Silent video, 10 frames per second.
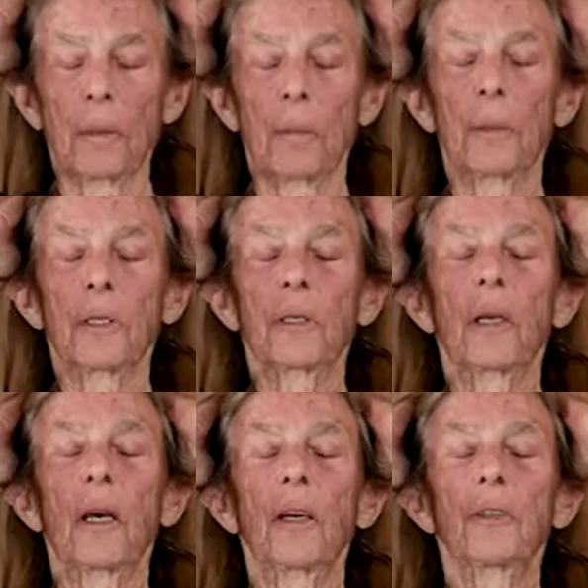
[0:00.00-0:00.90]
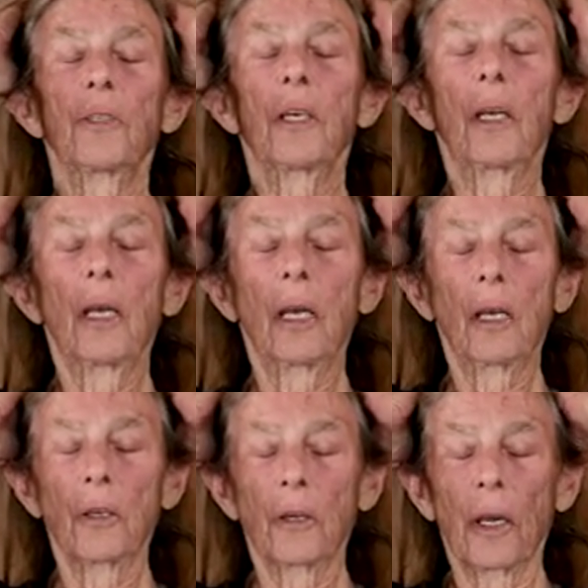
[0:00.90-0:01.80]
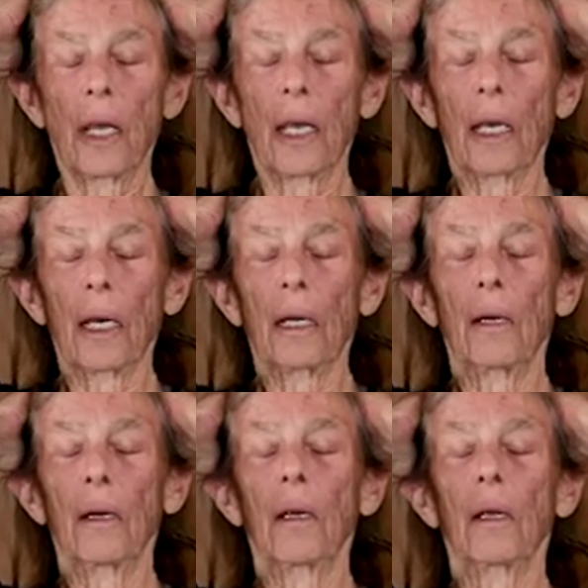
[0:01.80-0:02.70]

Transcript: massaging your head.